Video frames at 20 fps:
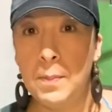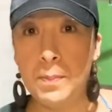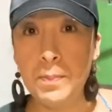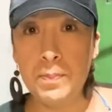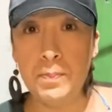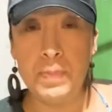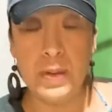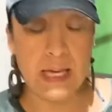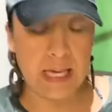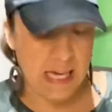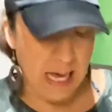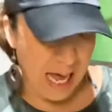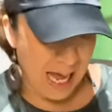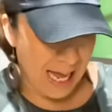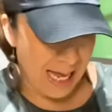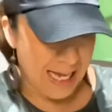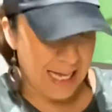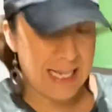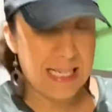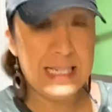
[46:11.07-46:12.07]

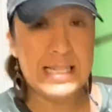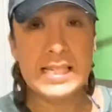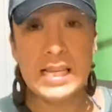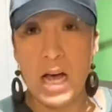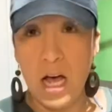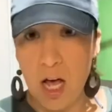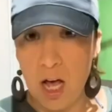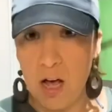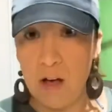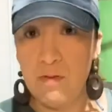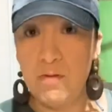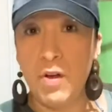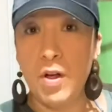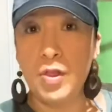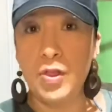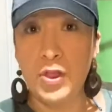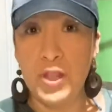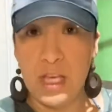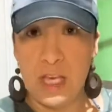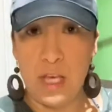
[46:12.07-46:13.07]
because
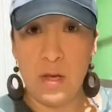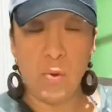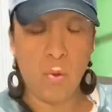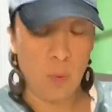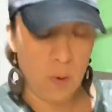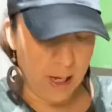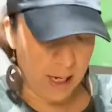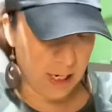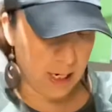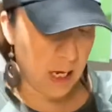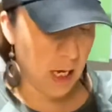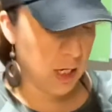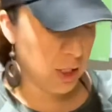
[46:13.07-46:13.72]
of the wick